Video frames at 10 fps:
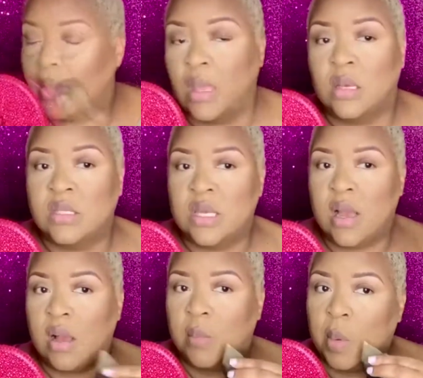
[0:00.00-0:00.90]
See how
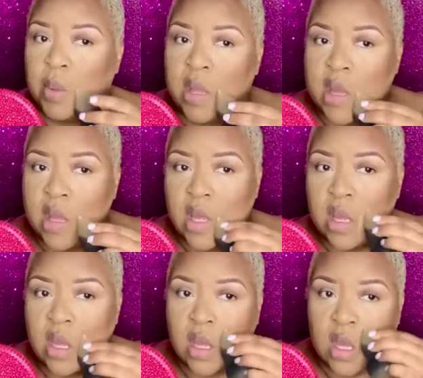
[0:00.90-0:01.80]
I'm applying
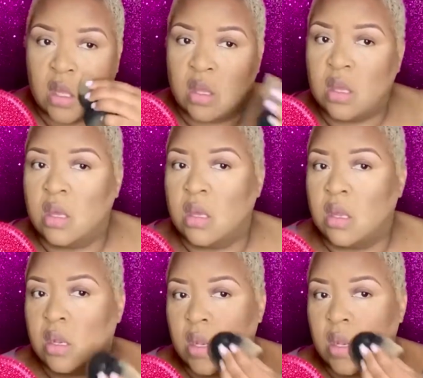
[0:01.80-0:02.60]
it, and then